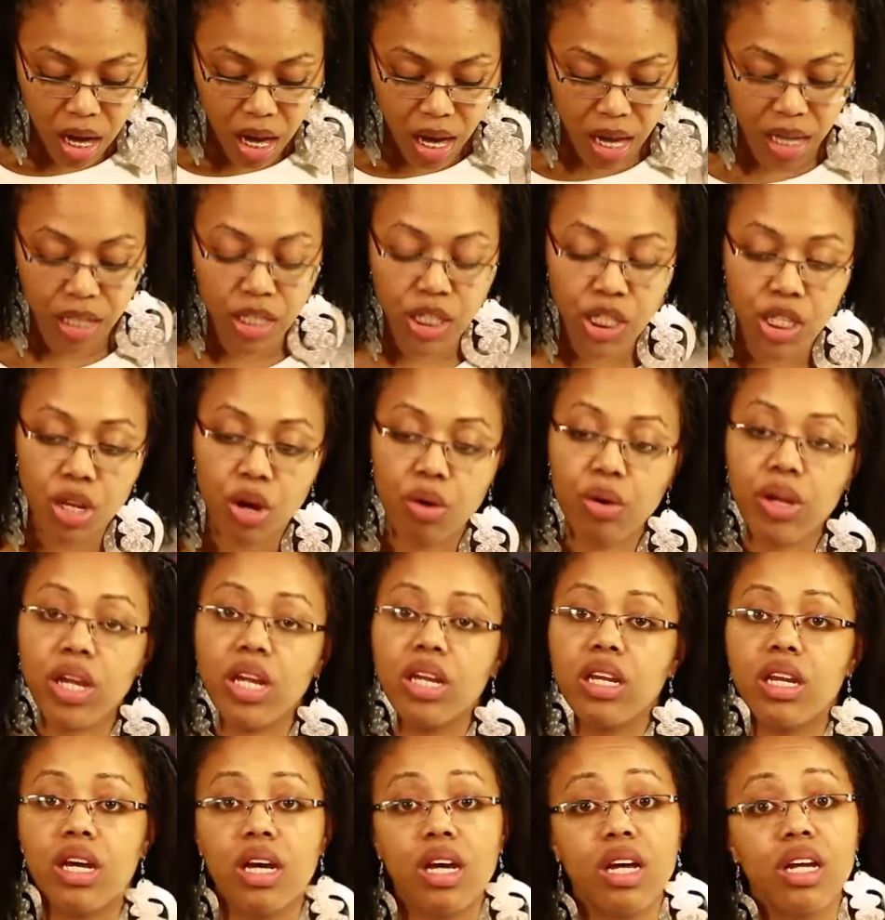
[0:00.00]
And so he
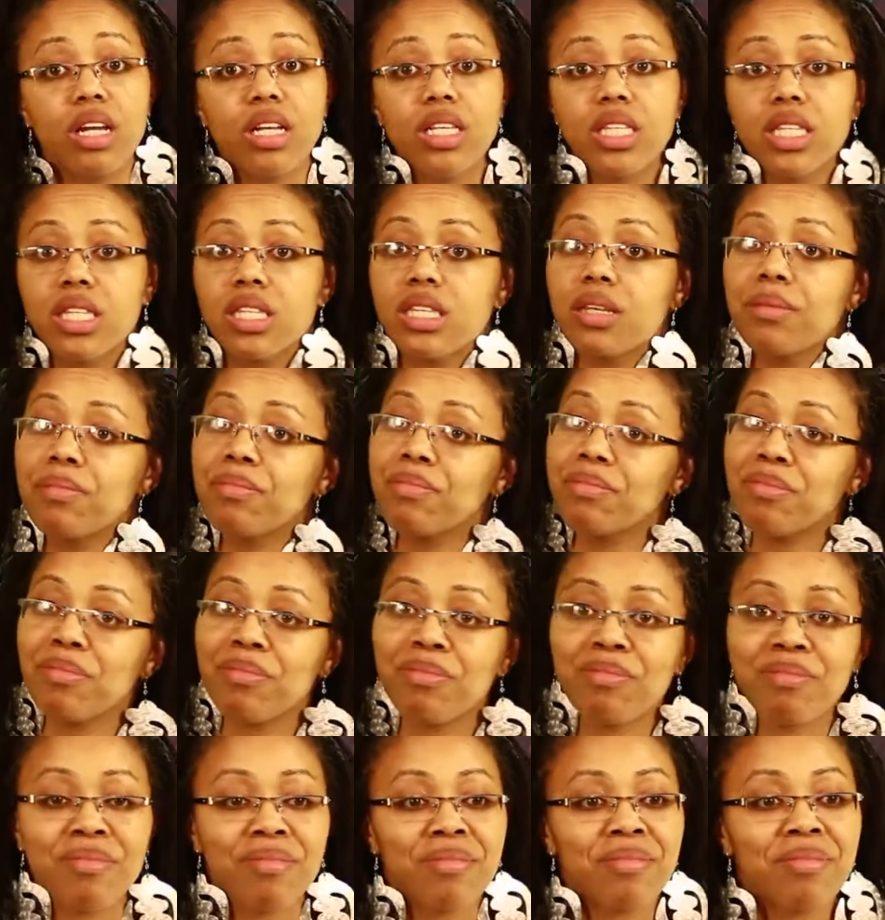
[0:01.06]
does
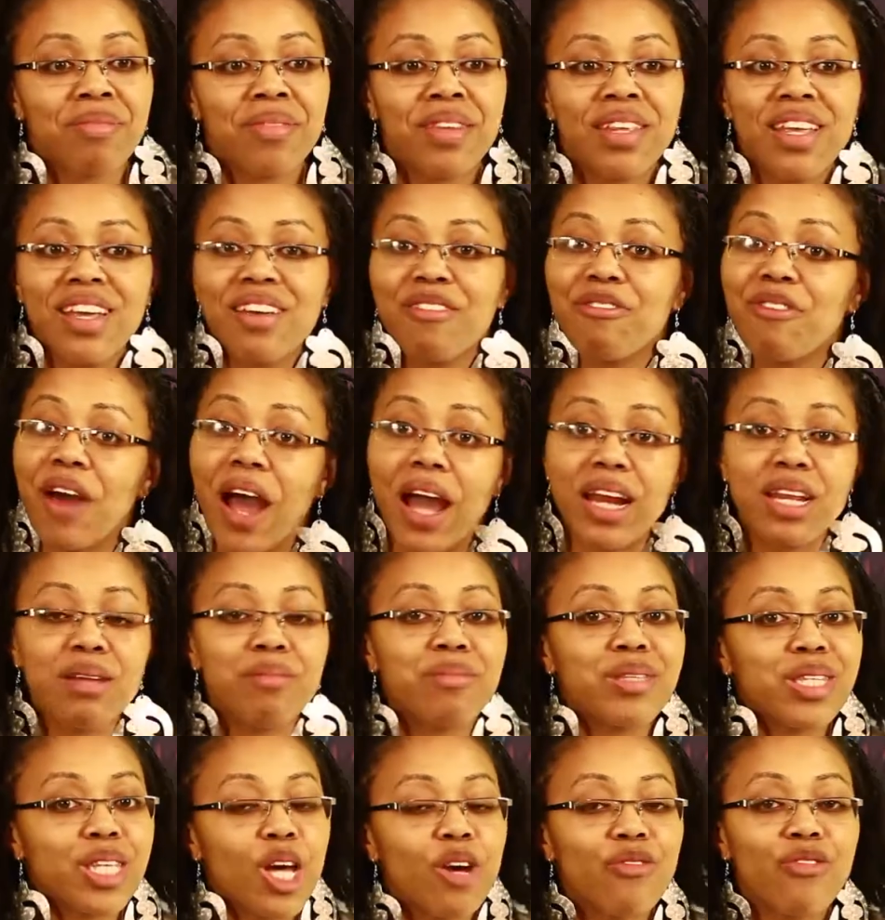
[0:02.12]
find
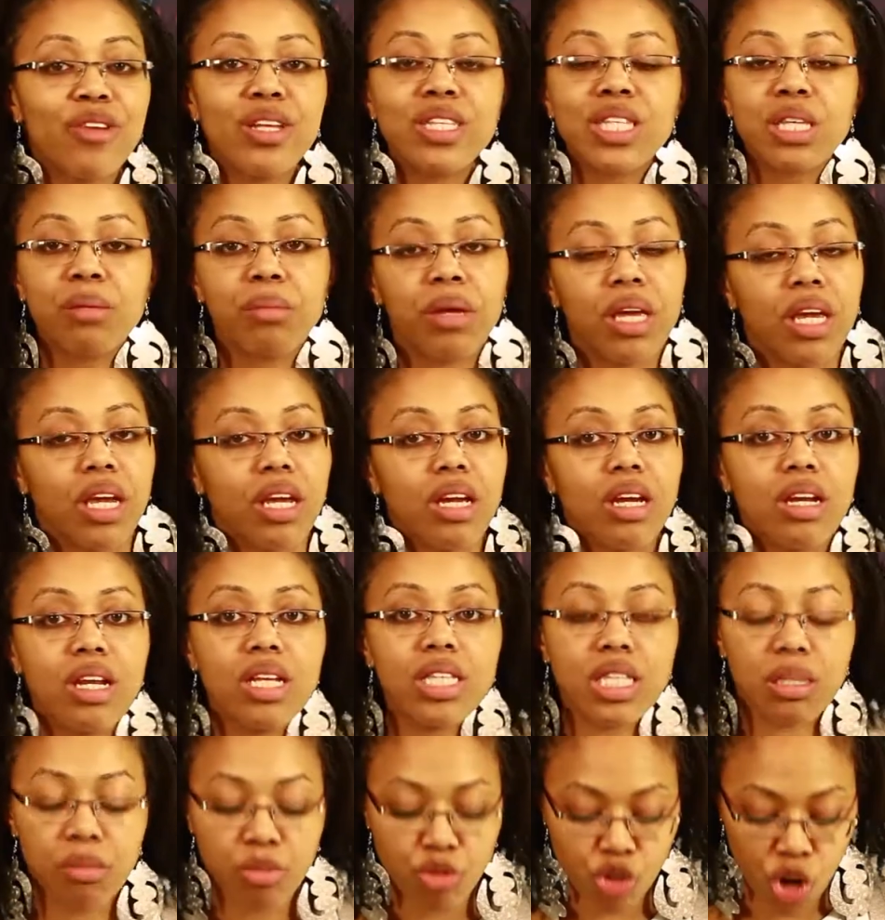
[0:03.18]
himself in some heat and in
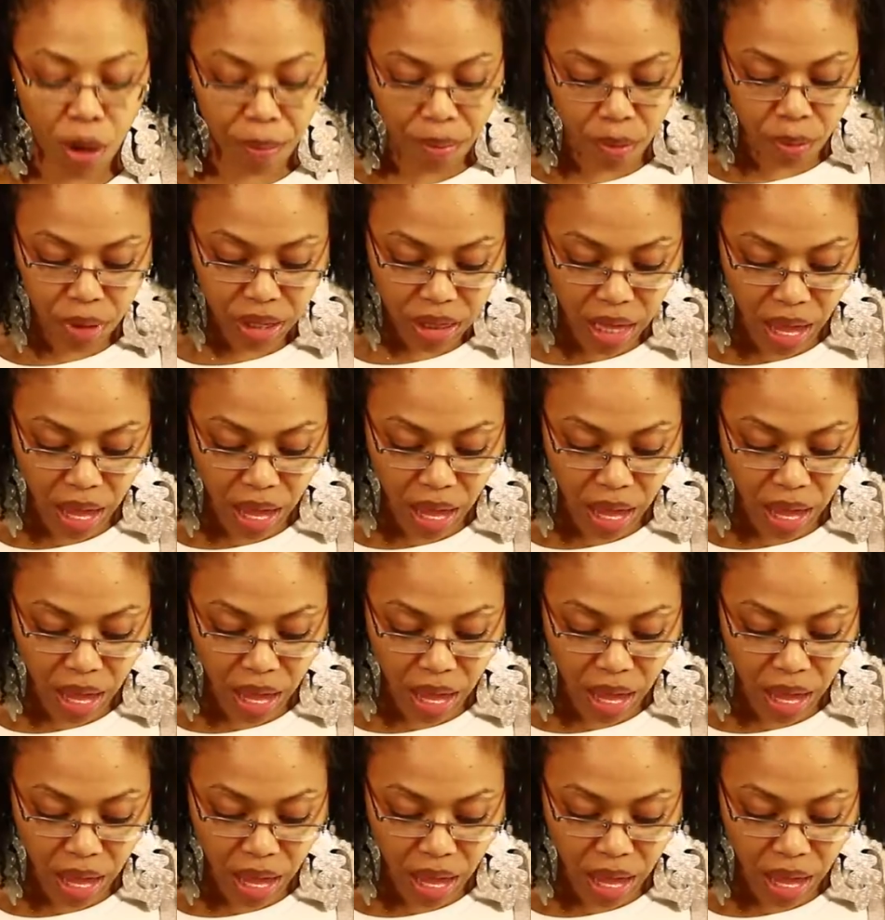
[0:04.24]
some trouble with